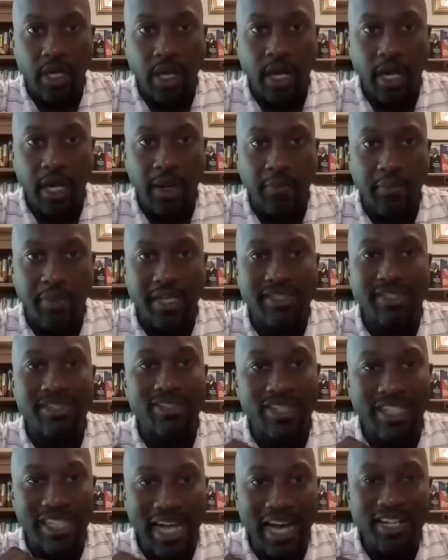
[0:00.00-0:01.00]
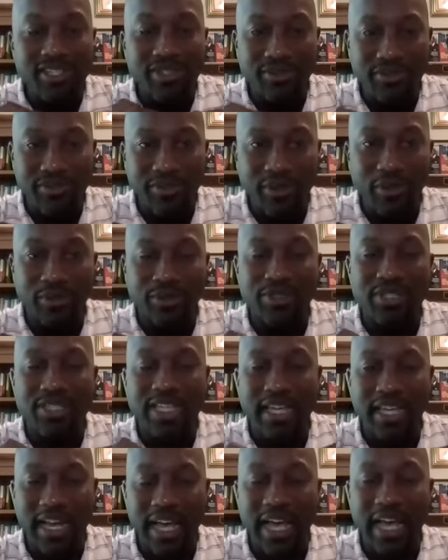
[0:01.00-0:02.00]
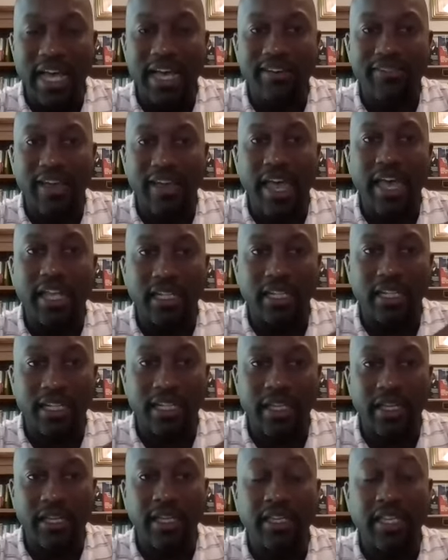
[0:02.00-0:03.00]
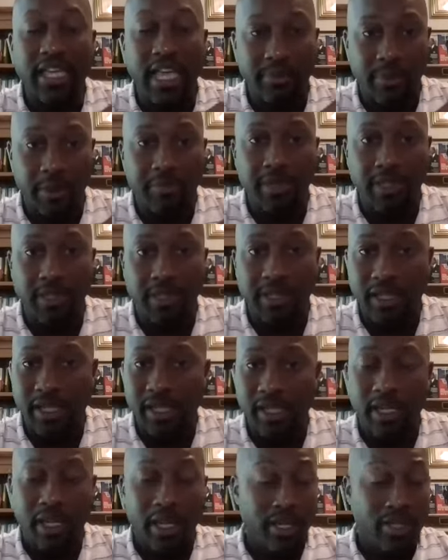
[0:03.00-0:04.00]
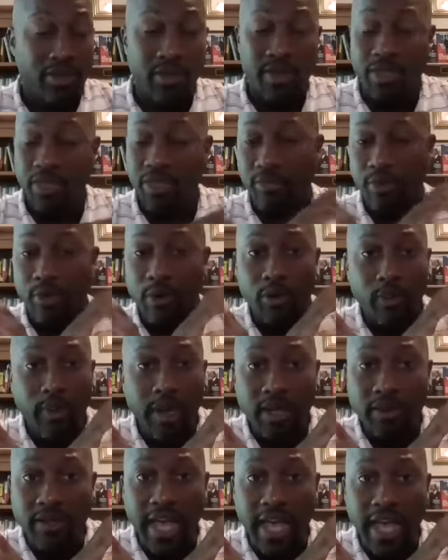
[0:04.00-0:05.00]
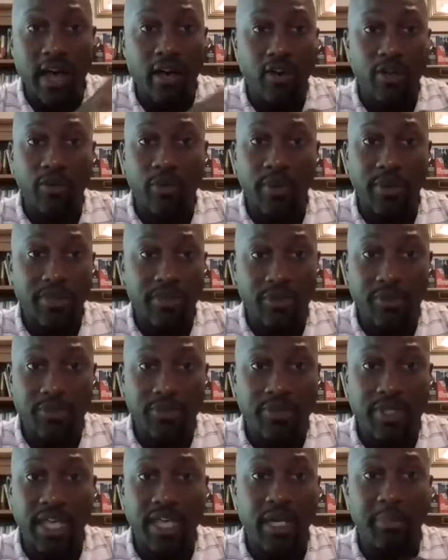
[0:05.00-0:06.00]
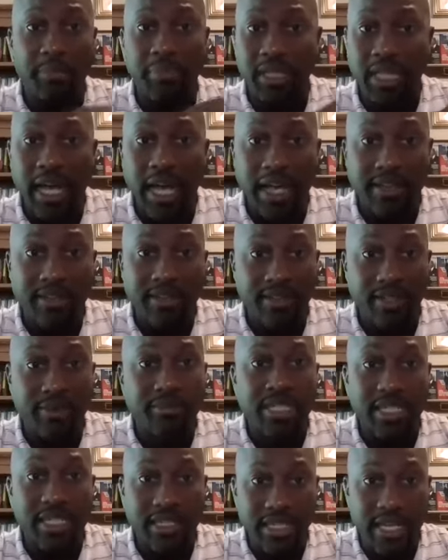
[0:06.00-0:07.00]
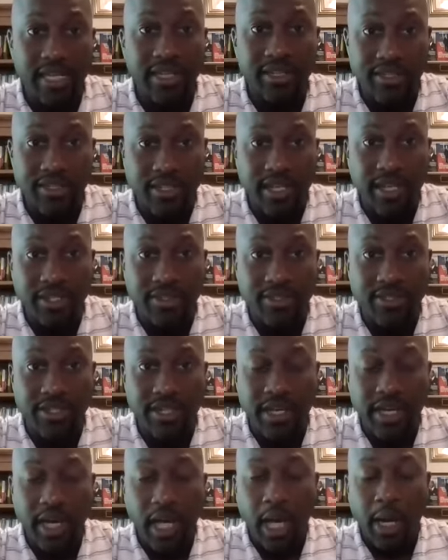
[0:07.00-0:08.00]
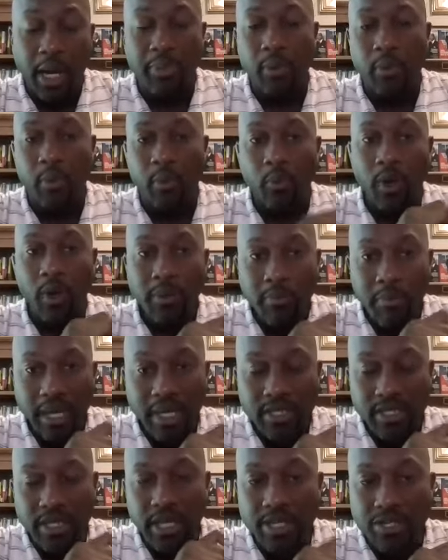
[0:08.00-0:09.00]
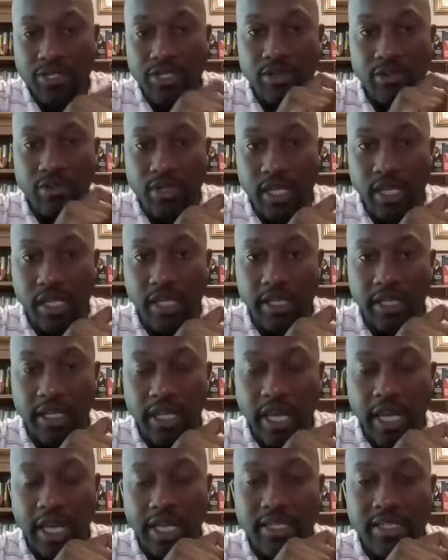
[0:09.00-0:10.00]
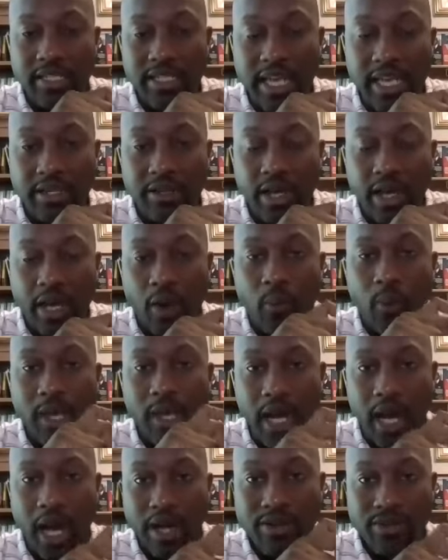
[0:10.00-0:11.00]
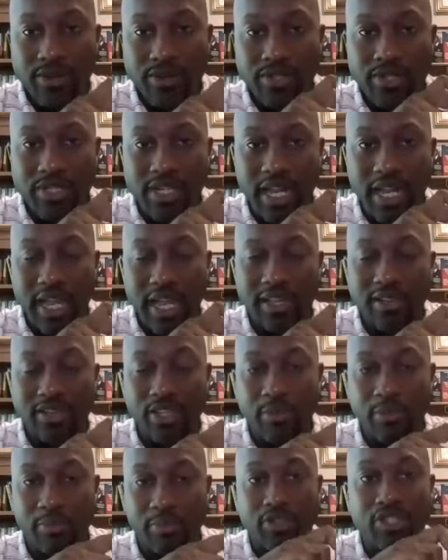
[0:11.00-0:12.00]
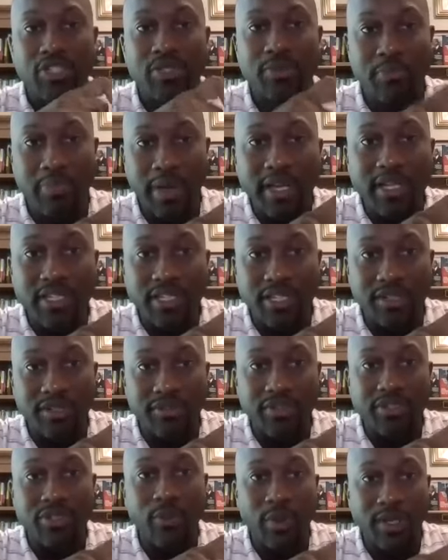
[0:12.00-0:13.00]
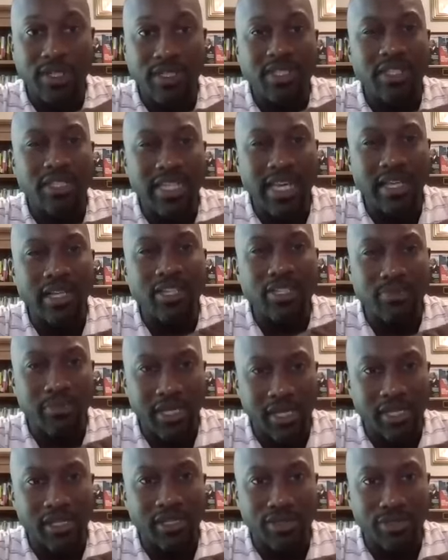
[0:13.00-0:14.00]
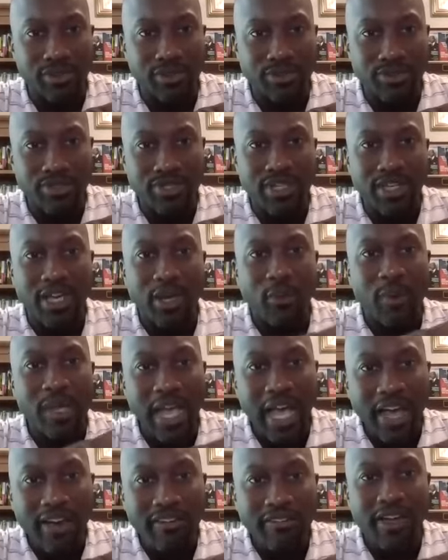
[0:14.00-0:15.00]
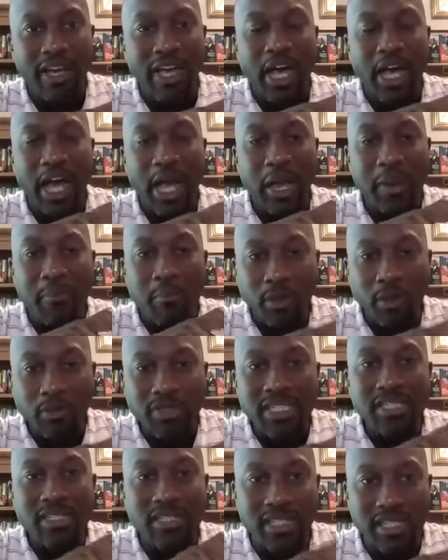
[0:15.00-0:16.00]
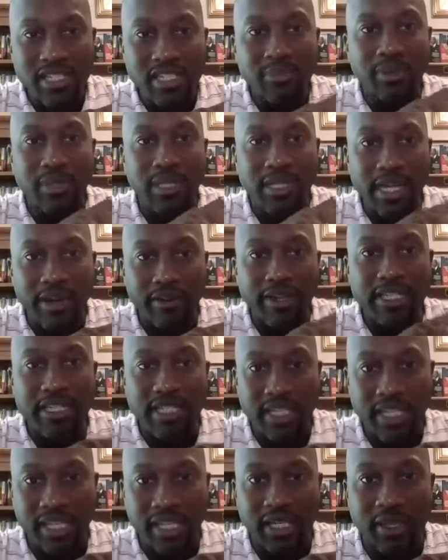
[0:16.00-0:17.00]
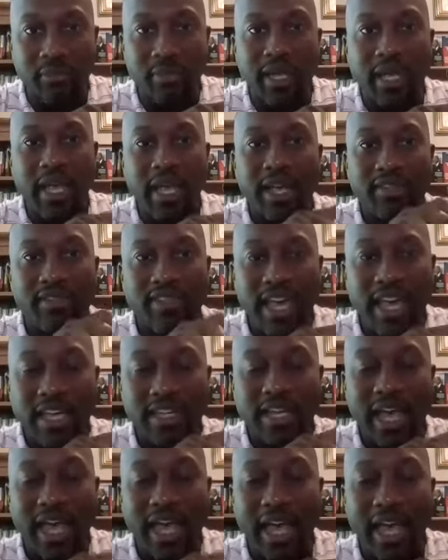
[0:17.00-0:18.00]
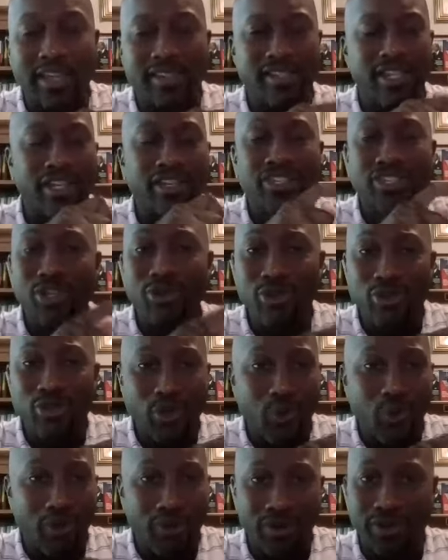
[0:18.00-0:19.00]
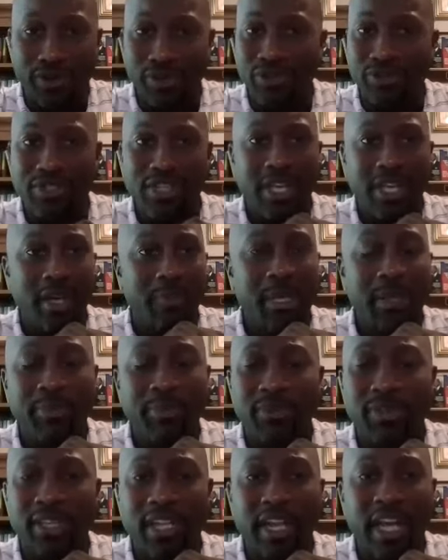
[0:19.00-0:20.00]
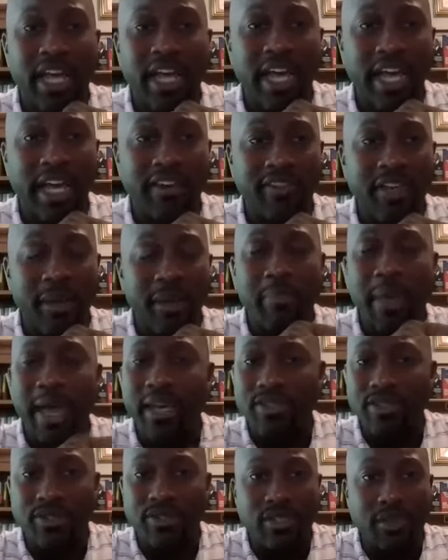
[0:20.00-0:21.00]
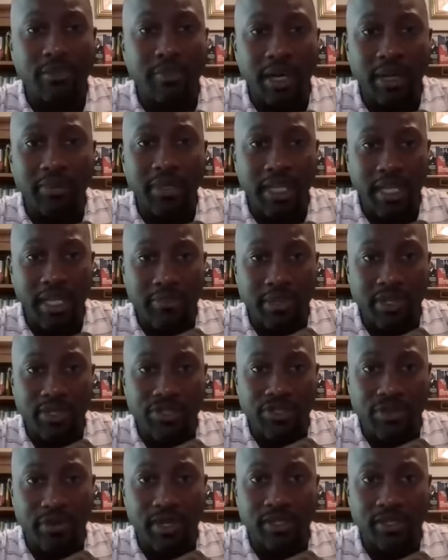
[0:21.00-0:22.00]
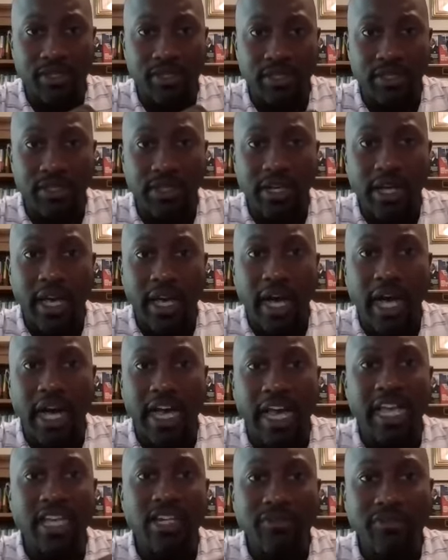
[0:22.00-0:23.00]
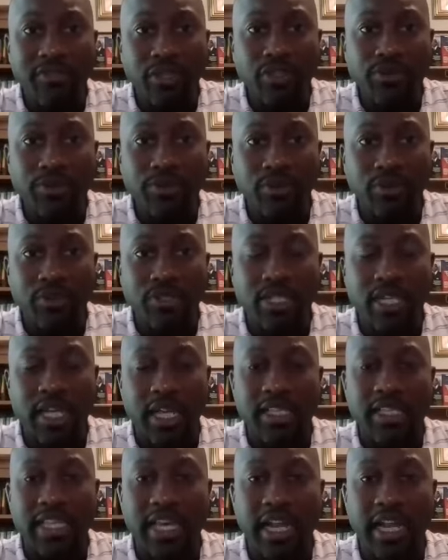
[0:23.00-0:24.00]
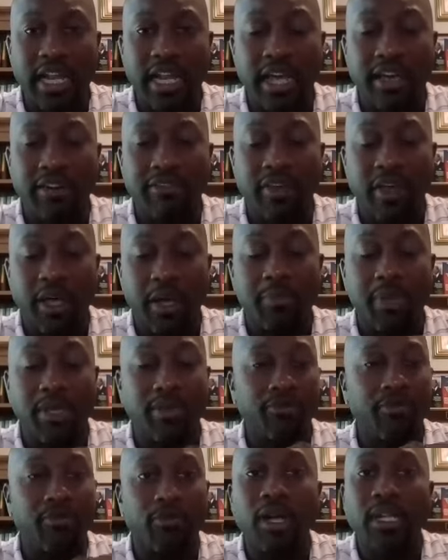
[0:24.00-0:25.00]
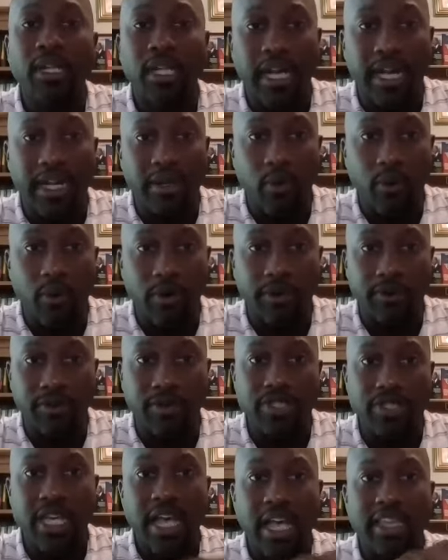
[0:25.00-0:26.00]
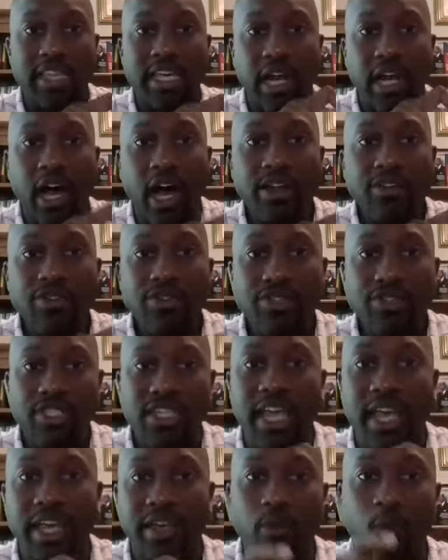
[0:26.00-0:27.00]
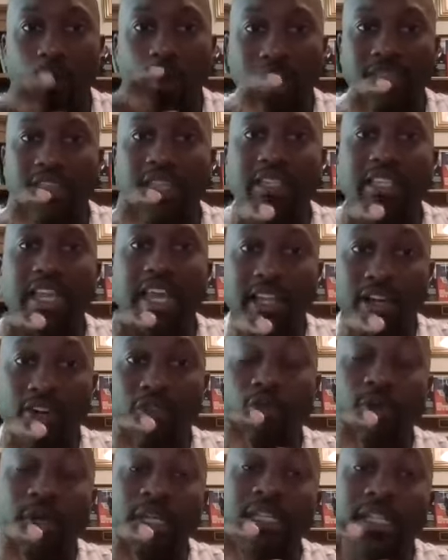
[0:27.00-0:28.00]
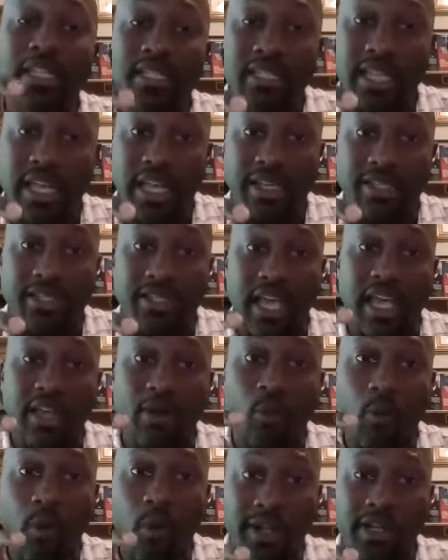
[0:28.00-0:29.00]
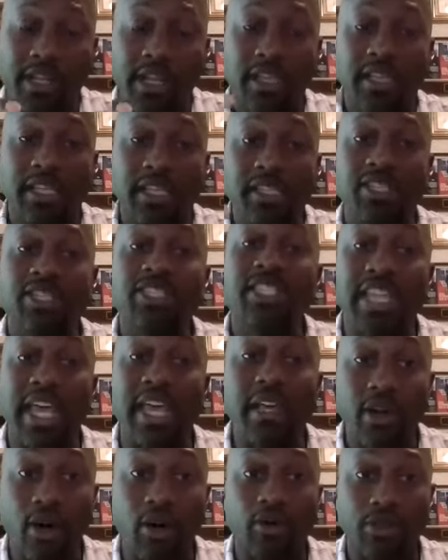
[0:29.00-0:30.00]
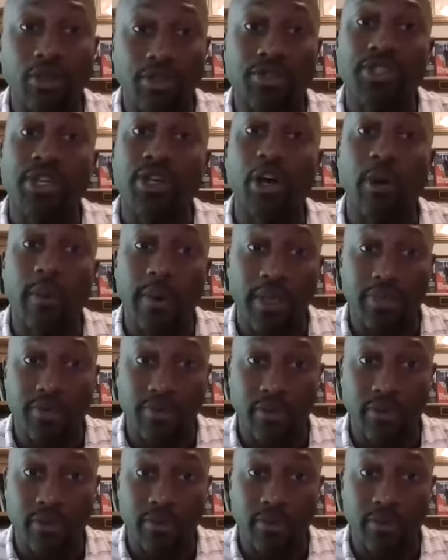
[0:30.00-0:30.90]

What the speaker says: Because there's lots of folks that have analytic capability. You can throw around algorithms and apply them to data sets. But what makes us unique is that we understand the perspective to which the data is being used. We have a multidisciplinary team that has social workers, people that have masters in public administration, individuals that have been frontline workers, that understand what the data really says and what these stakeholders are going through.